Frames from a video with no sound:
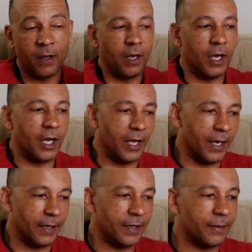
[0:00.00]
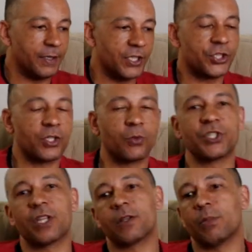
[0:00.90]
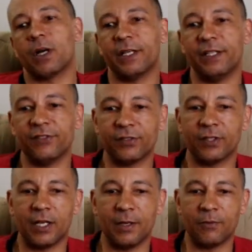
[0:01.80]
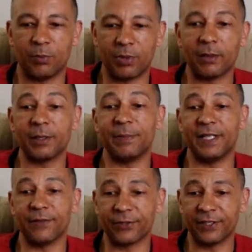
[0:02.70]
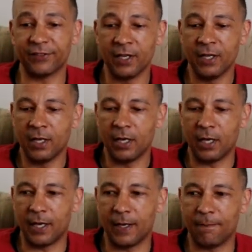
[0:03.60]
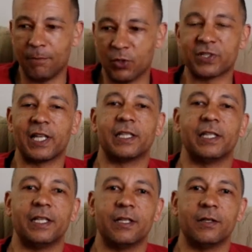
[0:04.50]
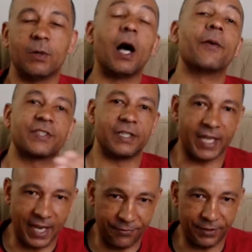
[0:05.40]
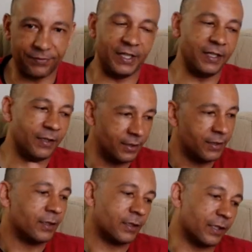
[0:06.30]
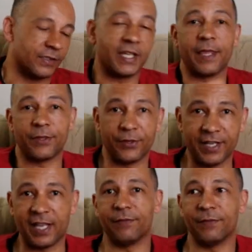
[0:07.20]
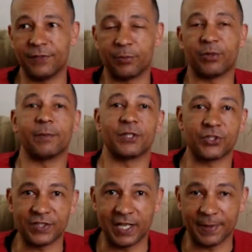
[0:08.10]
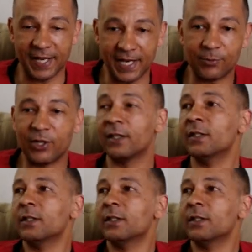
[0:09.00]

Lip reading: I'm not sure which other bodies will probably be different. Most likely, well, obviously K50, because K30, K50 are pretty much the same camera.